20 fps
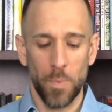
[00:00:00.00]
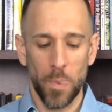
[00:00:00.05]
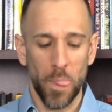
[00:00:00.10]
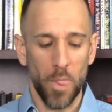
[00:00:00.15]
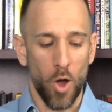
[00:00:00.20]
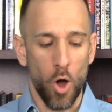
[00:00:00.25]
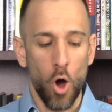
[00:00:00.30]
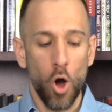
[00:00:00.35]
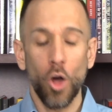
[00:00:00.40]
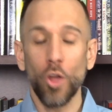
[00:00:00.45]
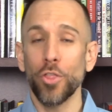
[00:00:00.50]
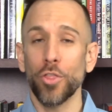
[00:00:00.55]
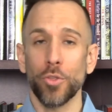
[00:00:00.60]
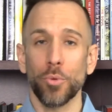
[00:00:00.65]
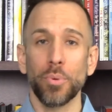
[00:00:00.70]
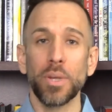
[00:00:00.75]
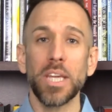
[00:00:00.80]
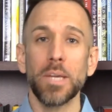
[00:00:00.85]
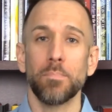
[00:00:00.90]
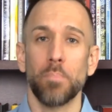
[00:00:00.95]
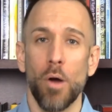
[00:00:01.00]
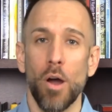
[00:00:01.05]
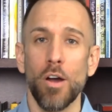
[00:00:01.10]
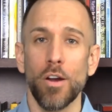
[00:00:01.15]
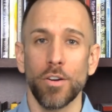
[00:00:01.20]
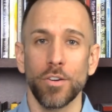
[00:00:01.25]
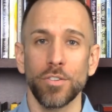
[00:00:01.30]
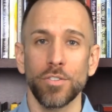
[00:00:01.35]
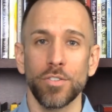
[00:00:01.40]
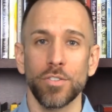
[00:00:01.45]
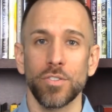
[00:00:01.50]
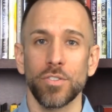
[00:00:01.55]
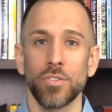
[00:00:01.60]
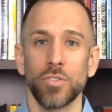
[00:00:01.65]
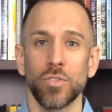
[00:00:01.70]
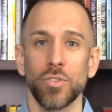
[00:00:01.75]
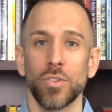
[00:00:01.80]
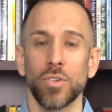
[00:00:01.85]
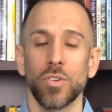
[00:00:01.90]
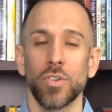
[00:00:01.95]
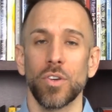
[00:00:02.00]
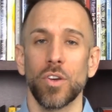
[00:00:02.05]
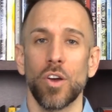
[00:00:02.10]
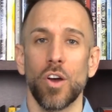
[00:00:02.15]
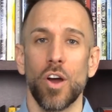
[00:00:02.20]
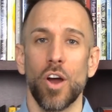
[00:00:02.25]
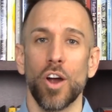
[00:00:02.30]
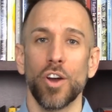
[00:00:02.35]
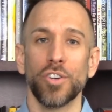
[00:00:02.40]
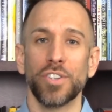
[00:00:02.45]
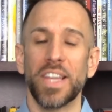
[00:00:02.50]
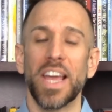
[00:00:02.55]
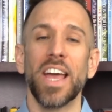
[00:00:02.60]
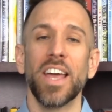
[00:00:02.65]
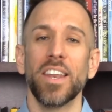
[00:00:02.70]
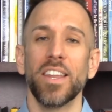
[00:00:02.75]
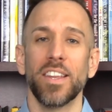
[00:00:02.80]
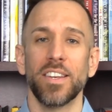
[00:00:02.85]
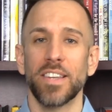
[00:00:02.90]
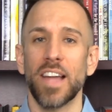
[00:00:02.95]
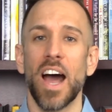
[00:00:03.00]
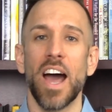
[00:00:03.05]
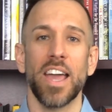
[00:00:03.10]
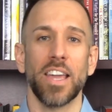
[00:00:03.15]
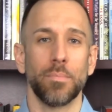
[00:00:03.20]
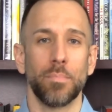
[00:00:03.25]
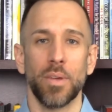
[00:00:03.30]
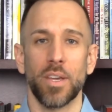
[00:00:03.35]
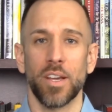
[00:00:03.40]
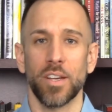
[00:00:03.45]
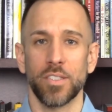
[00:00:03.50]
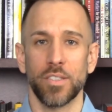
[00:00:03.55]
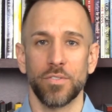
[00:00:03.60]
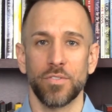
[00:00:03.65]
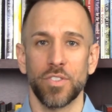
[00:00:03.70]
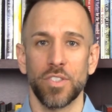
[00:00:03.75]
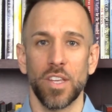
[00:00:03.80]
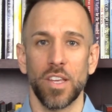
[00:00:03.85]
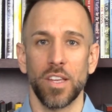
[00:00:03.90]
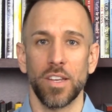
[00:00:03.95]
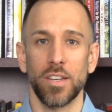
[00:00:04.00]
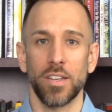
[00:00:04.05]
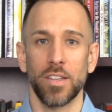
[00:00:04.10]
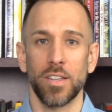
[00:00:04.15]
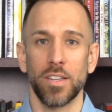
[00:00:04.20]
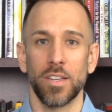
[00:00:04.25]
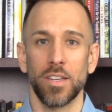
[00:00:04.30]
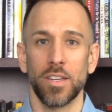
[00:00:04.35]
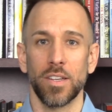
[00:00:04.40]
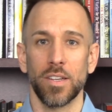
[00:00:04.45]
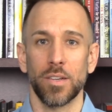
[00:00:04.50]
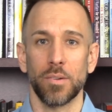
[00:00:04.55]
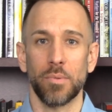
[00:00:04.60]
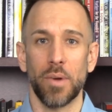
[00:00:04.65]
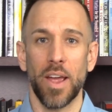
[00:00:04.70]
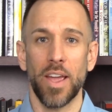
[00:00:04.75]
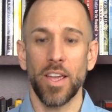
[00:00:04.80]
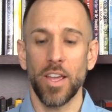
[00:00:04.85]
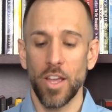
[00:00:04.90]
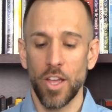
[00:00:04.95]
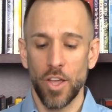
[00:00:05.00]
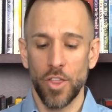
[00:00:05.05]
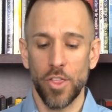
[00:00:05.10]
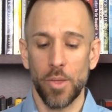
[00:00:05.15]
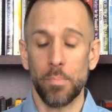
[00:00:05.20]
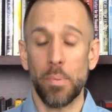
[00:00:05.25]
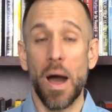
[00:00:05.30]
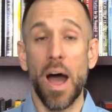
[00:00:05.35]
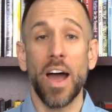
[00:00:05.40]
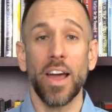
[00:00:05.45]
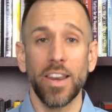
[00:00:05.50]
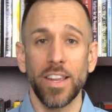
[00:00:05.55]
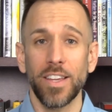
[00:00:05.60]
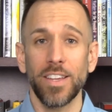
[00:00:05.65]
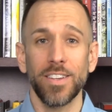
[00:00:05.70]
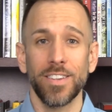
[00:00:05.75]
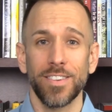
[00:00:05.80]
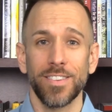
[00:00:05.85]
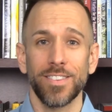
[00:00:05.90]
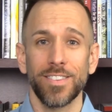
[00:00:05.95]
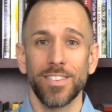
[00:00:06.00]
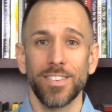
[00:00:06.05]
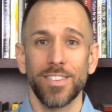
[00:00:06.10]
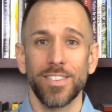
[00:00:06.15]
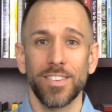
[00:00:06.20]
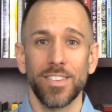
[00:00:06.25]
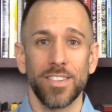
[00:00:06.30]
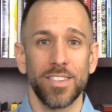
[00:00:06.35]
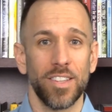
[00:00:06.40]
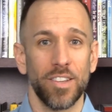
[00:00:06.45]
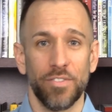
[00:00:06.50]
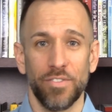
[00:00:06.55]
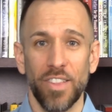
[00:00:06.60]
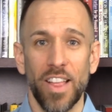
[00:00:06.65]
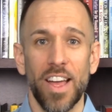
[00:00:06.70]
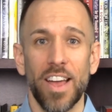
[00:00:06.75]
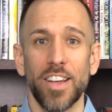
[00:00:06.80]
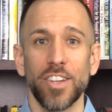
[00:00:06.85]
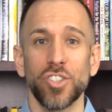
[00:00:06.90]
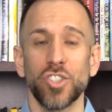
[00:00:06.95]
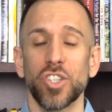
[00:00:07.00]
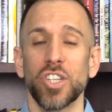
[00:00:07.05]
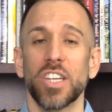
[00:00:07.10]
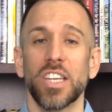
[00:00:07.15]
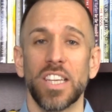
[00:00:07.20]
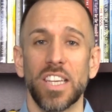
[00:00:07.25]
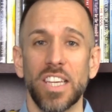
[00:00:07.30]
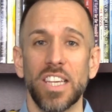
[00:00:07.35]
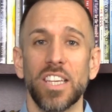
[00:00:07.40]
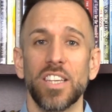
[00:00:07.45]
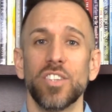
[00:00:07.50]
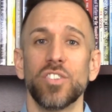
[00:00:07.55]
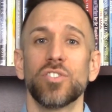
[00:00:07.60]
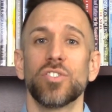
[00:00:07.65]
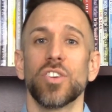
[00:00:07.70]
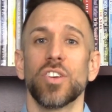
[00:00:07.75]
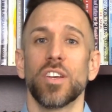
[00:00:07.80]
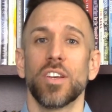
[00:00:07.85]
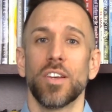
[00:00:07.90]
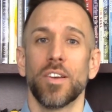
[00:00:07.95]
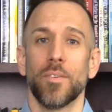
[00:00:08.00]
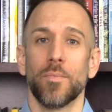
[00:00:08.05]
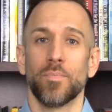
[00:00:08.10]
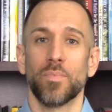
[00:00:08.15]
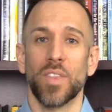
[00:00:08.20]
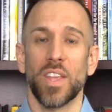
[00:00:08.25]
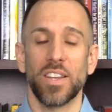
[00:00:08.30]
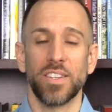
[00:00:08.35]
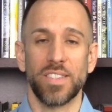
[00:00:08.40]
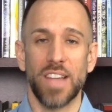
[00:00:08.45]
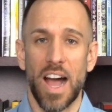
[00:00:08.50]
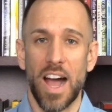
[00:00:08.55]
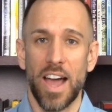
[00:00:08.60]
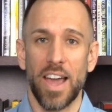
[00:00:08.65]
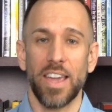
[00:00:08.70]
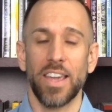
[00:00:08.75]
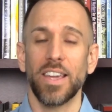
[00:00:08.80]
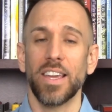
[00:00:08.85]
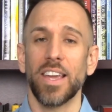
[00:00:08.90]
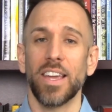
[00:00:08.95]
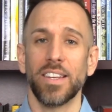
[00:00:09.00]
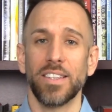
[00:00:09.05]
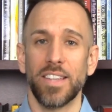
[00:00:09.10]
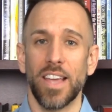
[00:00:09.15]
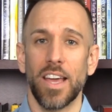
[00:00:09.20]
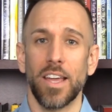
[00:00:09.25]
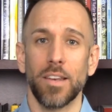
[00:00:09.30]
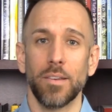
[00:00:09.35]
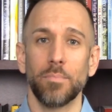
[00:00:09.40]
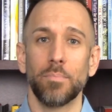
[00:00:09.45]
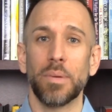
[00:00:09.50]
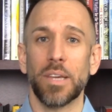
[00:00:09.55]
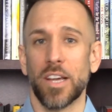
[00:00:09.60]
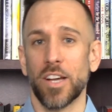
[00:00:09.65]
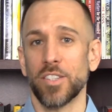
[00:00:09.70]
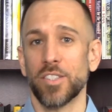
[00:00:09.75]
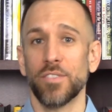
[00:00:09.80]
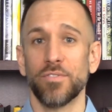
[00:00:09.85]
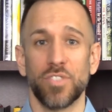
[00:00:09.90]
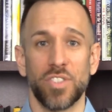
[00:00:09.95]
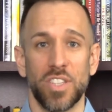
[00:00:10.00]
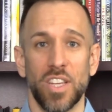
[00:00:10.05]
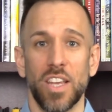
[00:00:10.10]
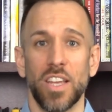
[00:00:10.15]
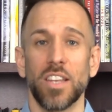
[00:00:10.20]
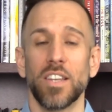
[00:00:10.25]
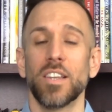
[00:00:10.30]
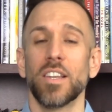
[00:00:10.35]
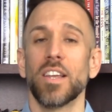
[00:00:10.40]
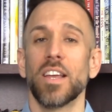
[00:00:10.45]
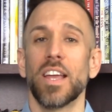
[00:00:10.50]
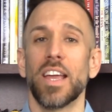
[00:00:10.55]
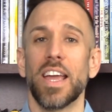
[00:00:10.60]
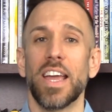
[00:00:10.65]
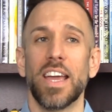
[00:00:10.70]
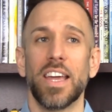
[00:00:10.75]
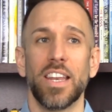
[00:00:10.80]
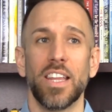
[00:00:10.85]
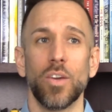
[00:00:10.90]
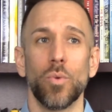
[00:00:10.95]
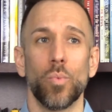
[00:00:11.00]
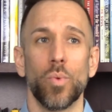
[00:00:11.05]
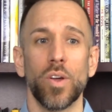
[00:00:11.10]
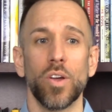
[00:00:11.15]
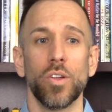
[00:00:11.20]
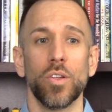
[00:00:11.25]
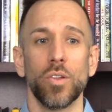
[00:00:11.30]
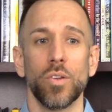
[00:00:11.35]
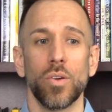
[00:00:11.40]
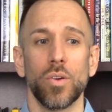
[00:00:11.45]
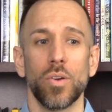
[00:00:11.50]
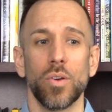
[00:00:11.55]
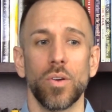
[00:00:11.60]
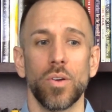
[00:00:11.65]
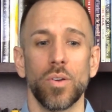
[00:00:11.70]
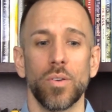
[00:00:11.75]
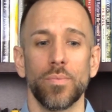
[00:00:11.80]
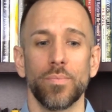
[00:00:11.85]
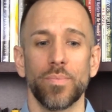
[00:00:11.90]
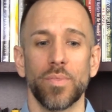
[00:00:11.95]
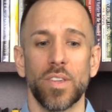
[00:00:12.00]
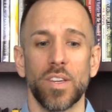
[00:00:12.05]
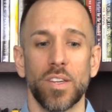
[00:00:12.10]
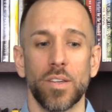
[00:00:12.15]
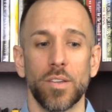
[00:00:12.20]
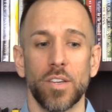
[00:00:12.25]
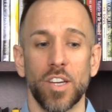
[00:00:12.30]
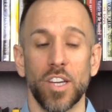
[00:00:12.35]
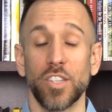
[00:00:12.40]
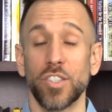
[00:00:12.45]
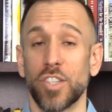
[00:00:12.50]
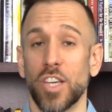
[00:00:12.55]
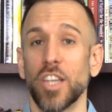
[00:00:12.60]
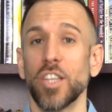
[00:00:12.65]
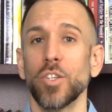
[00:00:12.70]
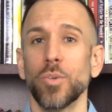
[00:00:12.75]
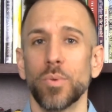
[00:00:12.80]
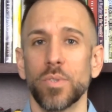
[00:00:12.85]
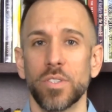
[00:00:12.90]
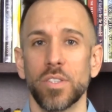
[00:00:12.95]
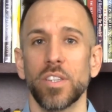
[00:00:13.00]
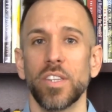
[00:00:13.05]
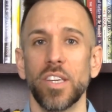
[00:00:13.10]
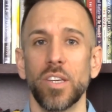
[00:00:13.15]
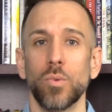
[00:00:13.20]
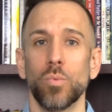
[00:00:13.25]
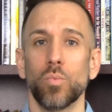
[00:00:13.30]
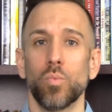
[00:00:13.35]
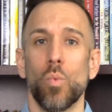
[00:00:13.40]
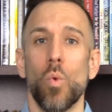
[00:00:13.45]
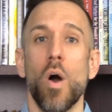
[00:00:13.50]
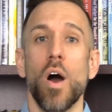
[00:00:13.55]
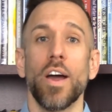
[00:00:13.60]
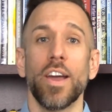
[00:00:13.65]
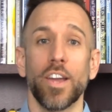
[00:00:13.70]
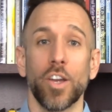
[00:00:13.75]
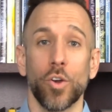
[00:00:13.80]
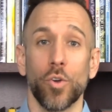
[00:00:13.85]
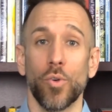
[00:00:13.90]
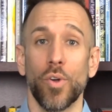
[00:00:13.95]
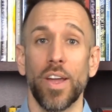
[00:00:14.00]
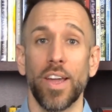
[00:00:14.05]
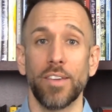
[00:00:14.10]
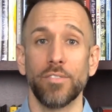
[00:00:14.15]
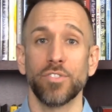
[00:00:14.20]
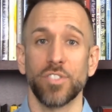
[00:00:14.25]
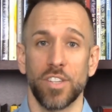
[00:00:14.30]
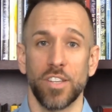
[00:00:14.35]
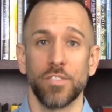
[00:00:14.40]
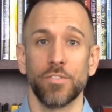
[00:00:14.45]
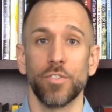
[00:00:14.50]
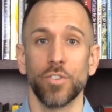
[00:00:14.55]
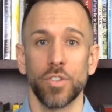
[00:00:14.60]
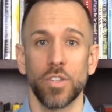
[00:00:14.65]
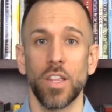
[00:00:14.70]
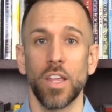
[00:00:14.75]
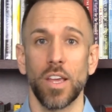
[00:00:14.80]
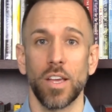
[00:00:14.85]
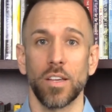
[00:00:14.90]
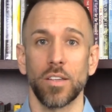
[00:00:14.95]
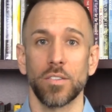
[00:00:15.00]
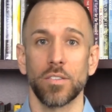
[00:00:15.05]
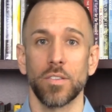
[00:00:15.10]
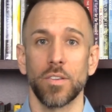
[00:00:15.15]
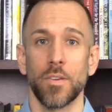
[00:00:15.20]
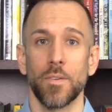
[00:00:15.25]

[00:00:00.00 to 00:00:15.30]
All three parts are dead and dying because of sin. Right? The body, the flesh, is dying and dead because of sin. And it will continuously want and crave sinful things.